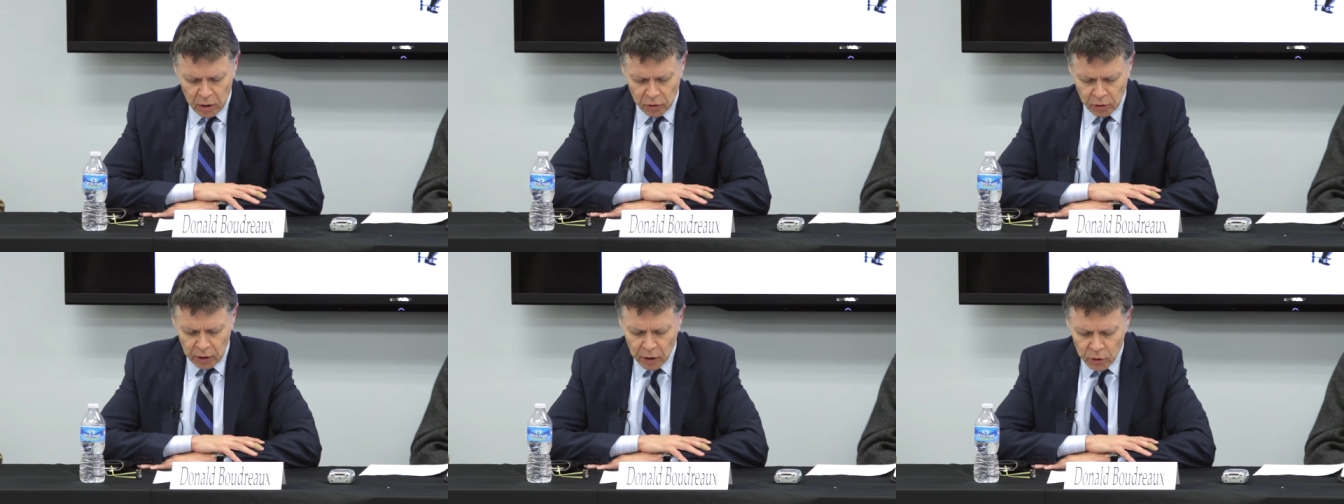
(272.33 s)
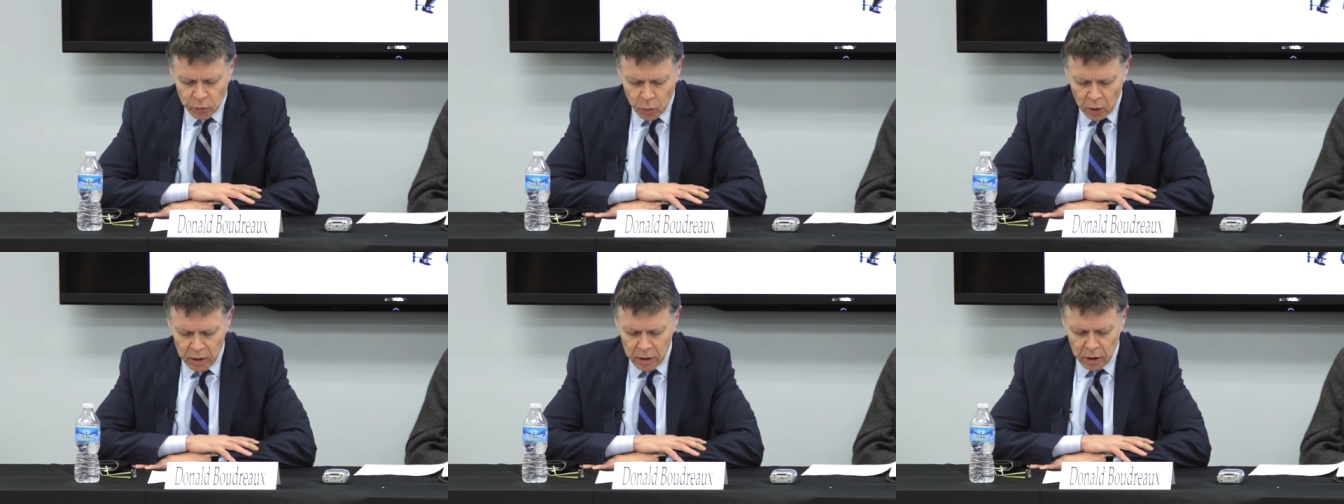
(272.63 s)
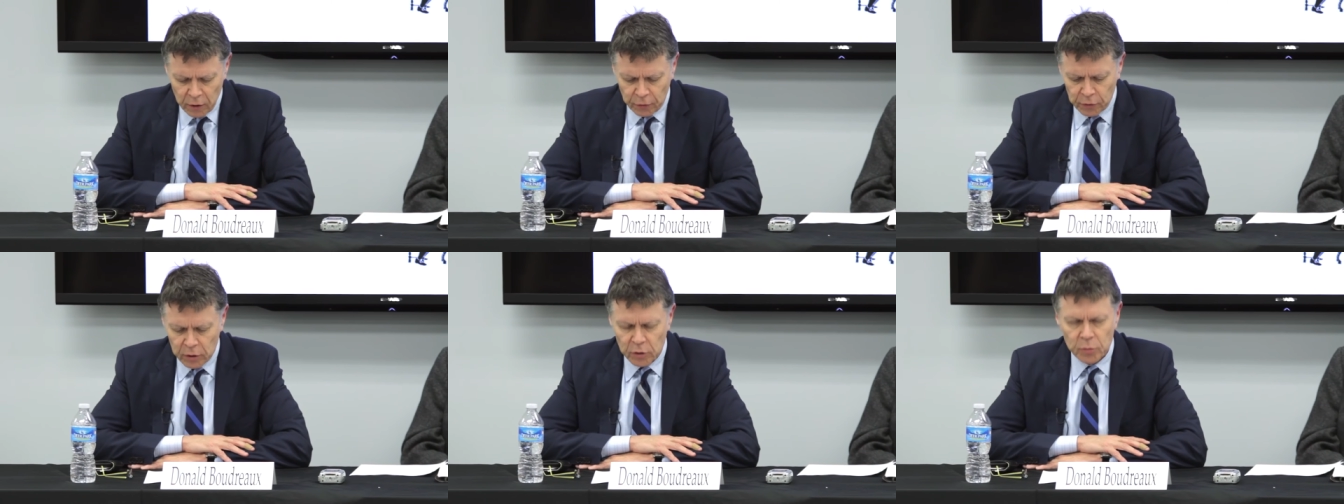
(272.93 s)
So here's one
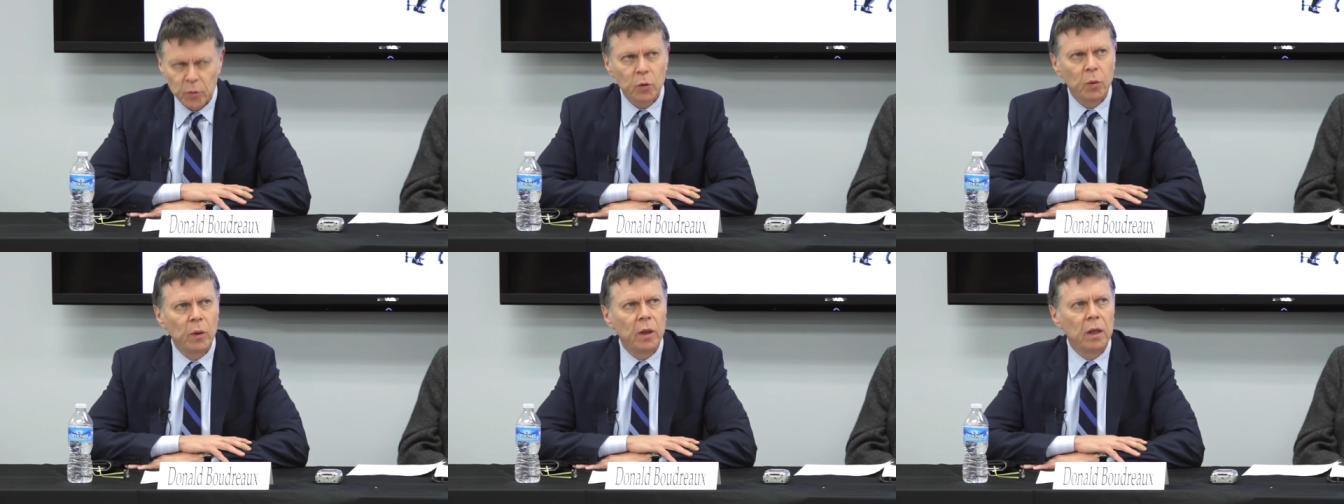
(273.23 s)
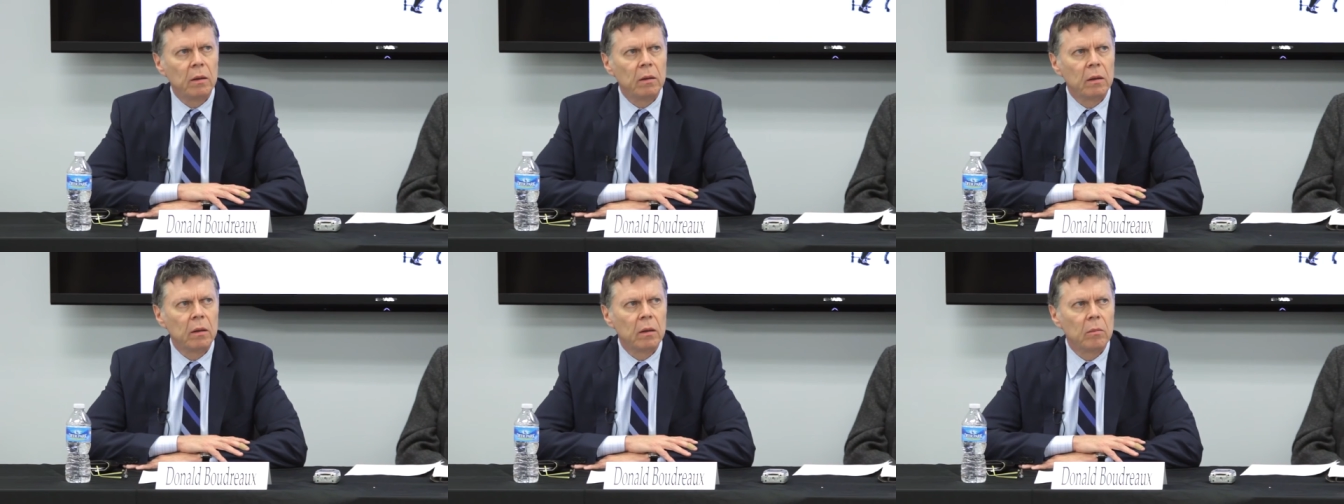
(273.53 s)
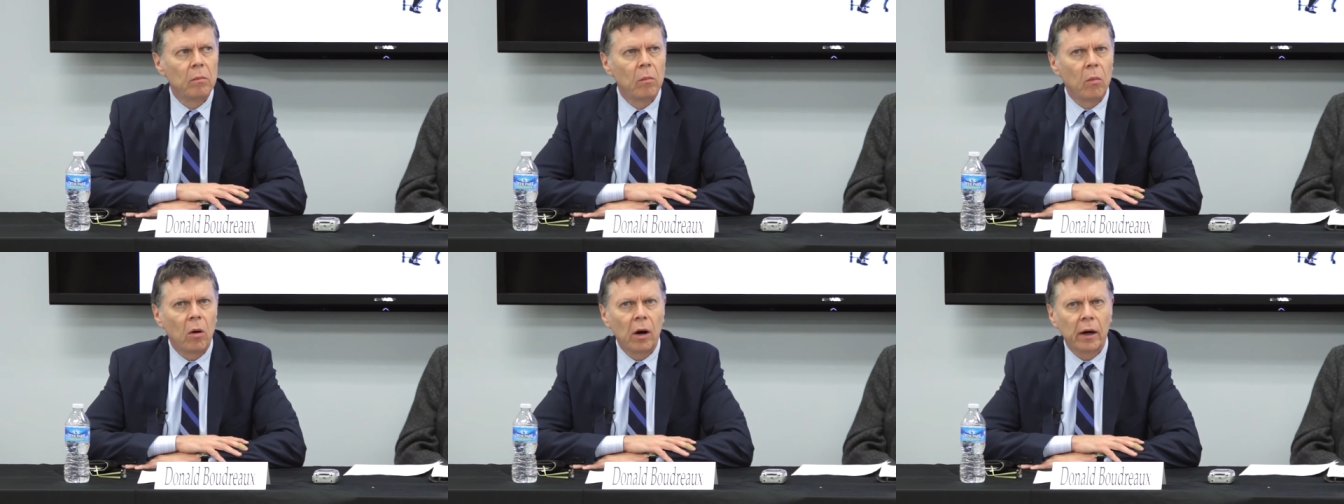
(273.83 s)
difference between
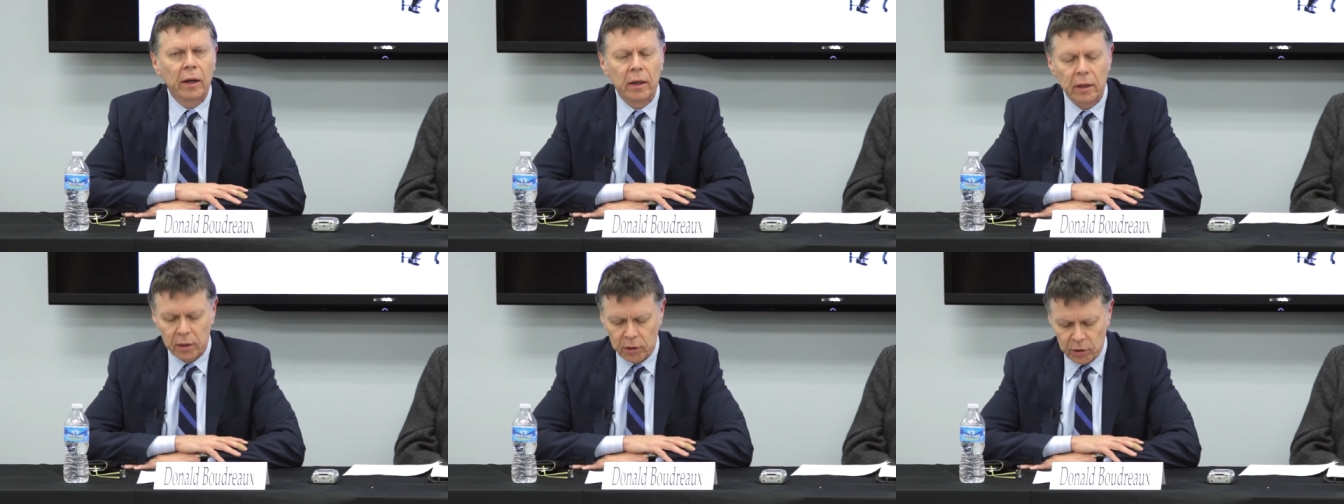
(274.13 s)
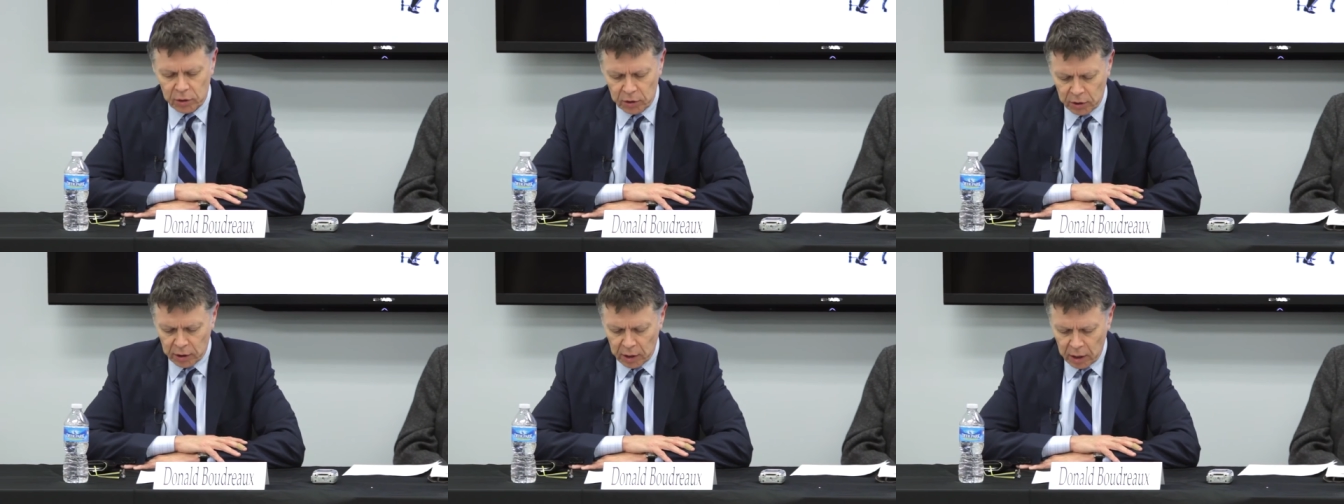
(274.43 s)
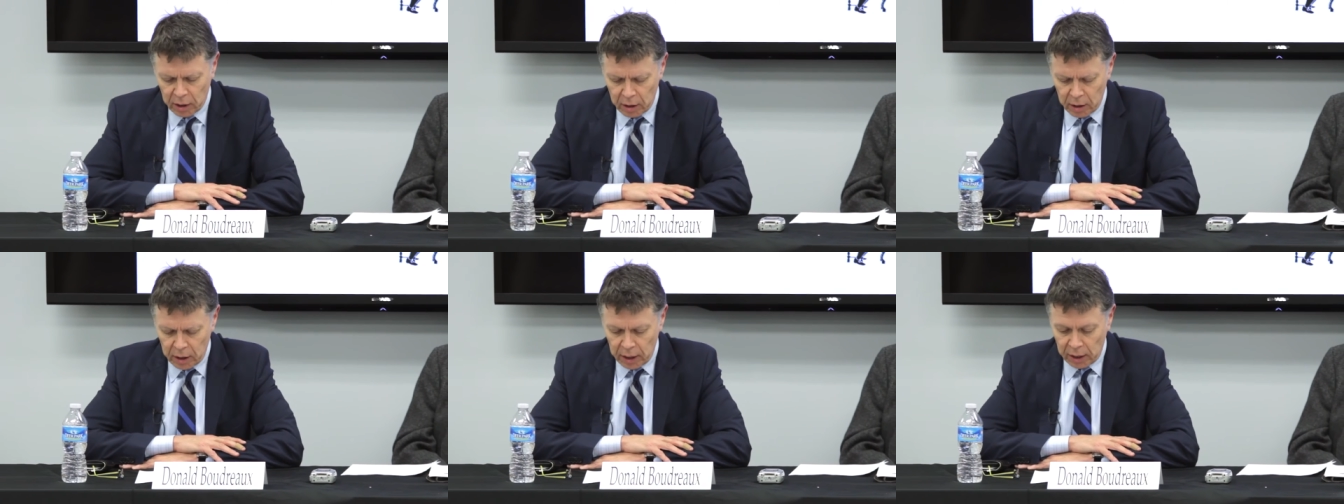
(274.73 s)
marketists
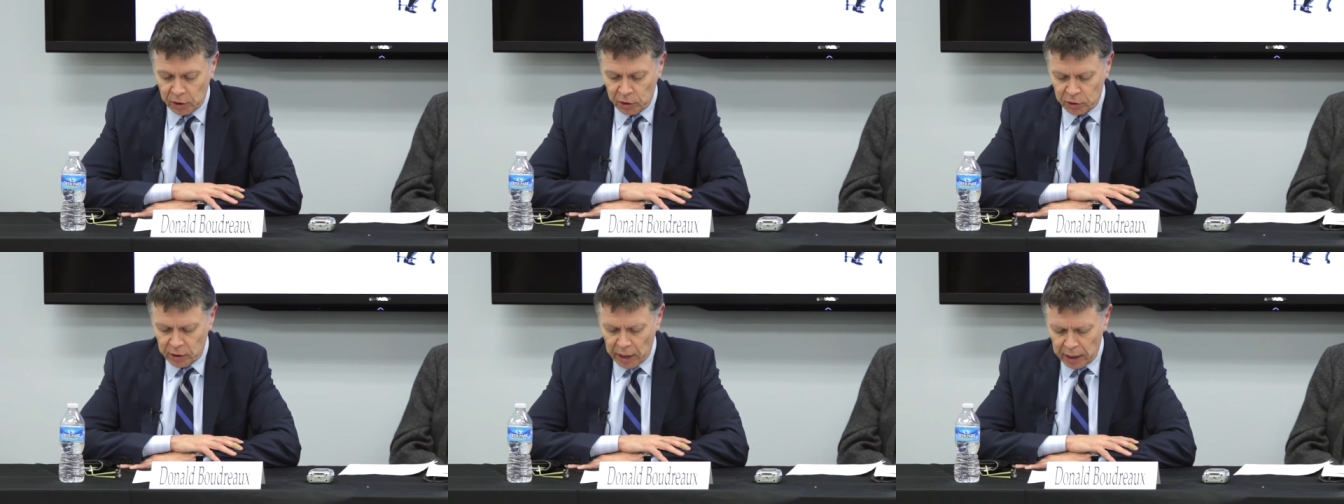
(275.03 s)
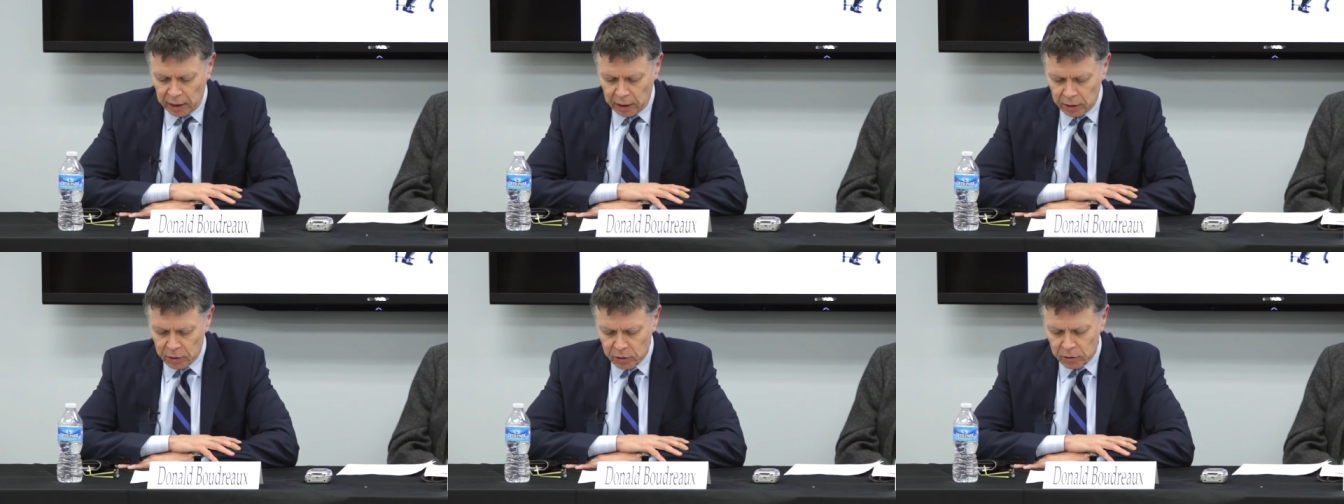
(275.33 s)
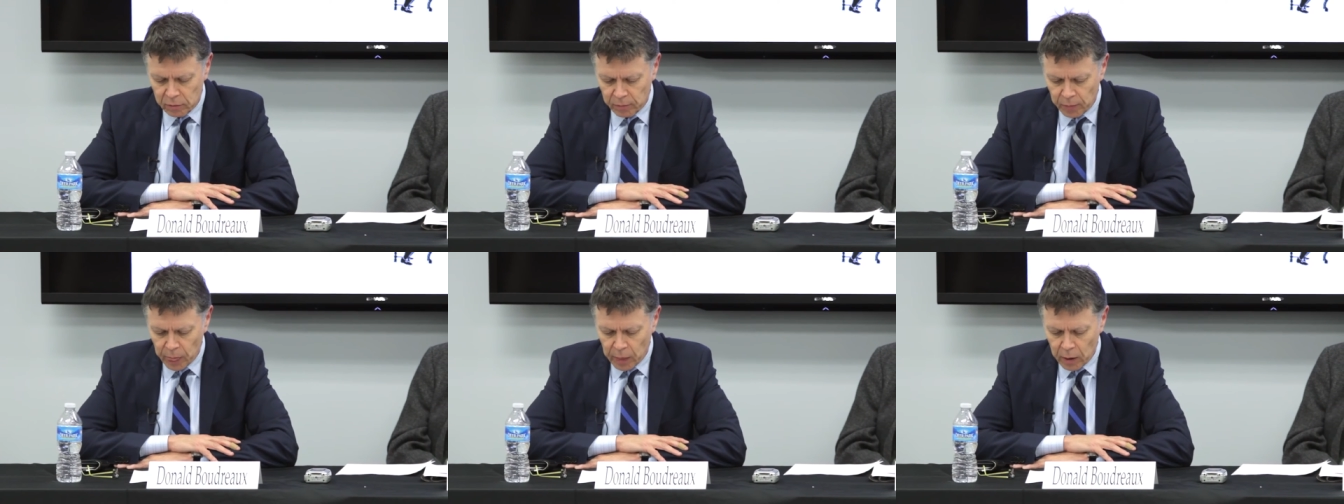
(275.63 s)
and
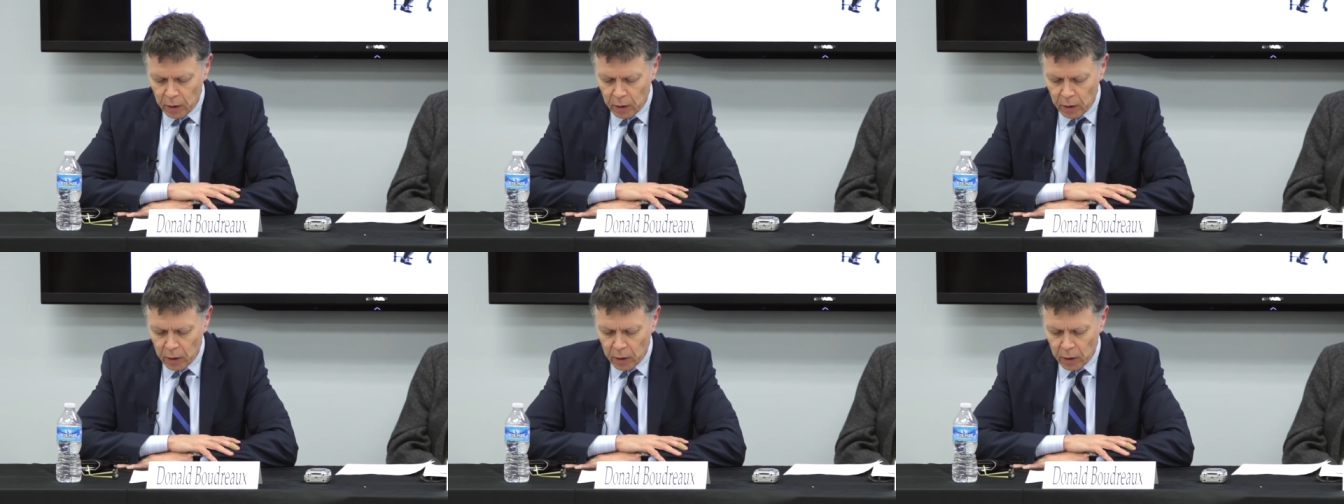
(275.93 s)
statists.